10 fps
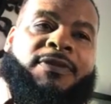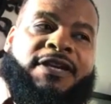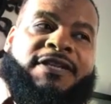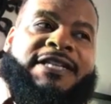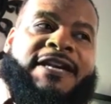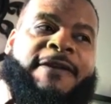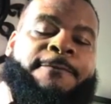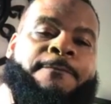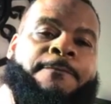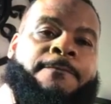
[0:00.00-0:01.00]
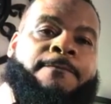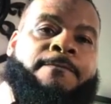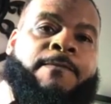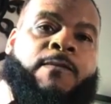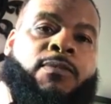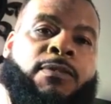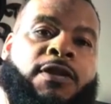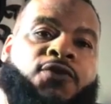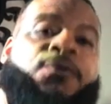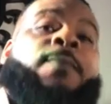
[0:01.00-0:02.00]
You understand?
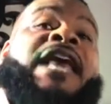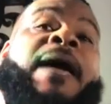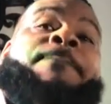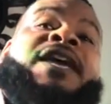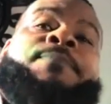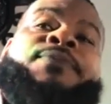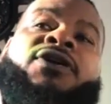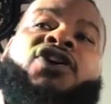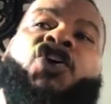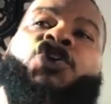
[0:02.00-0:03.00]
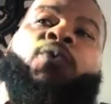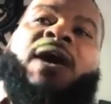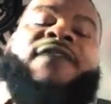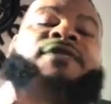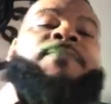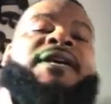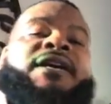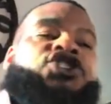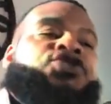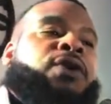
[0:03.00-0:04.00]
For black people, you have to
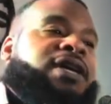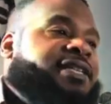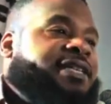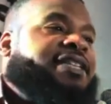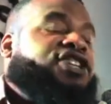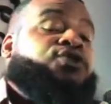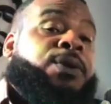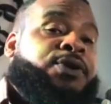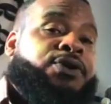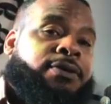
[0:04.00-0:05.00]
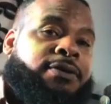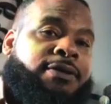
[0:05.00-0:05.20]
be a drug addicted criminal.